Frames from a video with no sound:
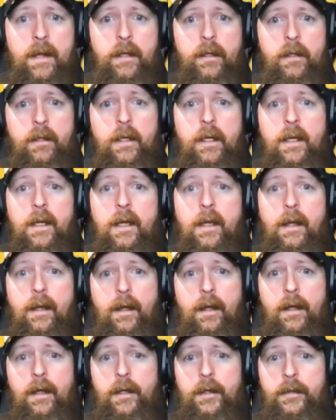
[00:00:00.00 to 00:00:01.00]
area.
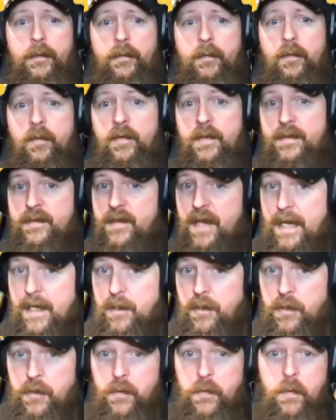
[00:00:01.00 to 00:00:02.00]
Uh,
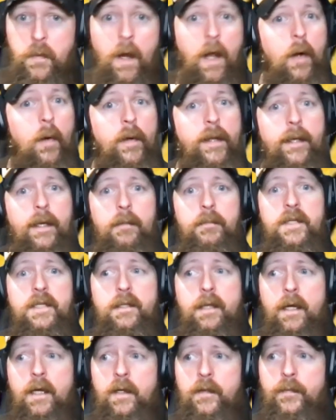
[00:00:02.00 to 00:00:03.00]
they do OEM
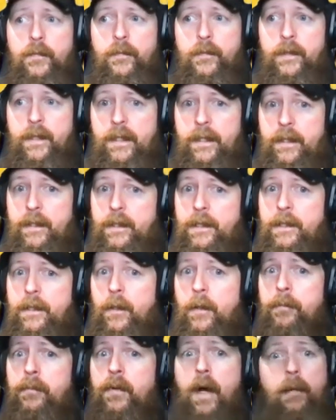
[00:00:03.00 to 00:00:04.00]
stuff. They
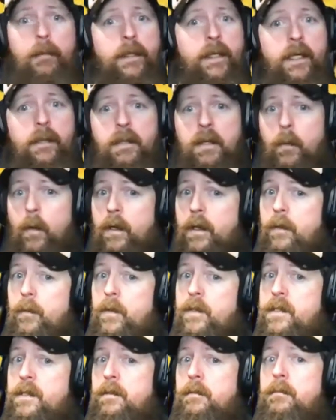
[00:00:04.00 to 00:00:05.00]
are probably going to be working
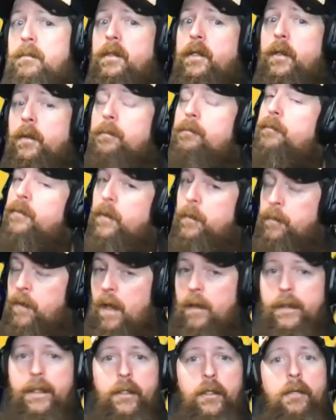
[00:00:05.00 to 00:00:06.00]
with some. You'll
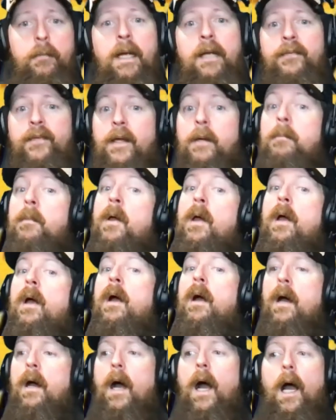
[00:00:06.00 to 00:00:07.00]
probably hear about them
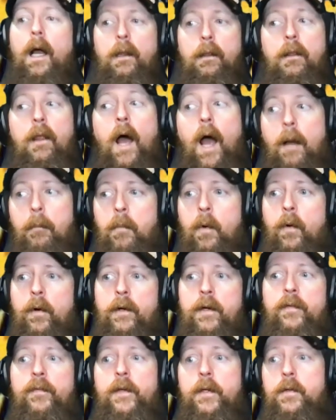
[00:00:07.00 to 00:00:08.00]
a lot
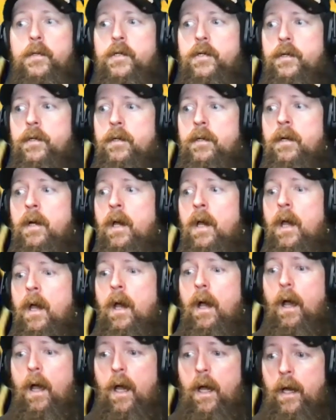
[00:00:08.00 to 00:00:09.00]
more in the future.
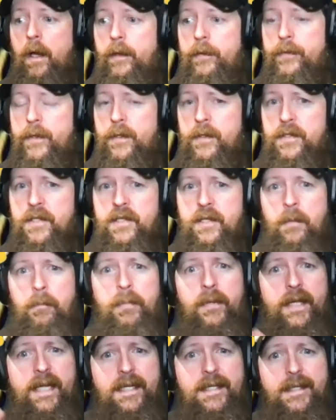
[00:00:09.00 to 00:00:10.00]
Uh, there's
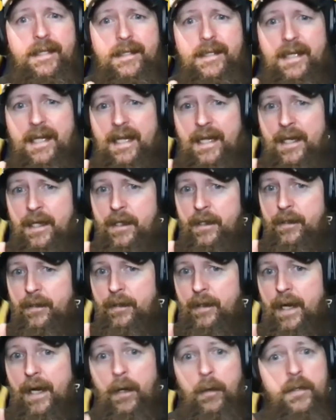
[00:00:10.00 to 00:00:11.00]
some places
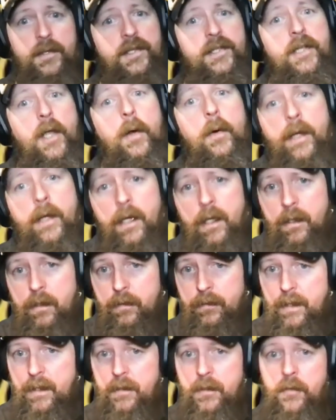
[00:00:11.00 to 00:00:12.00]
in
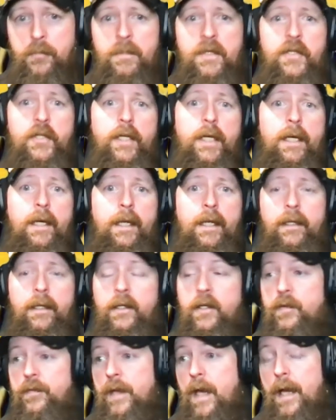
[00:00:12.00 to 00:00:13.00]
Arizona that do
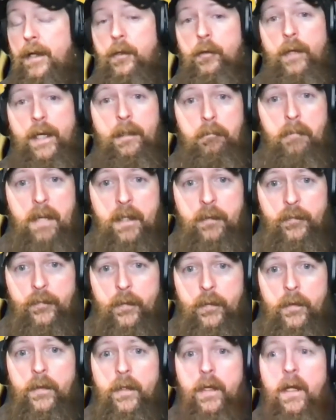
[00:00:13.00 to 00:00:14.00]
machining. You've got Greg
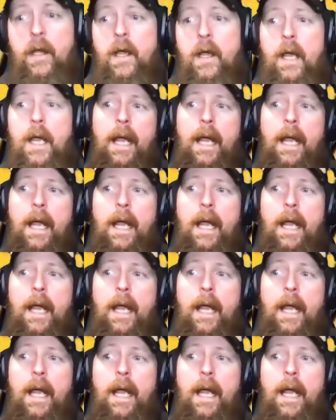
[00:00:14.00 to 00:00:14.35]
Medford.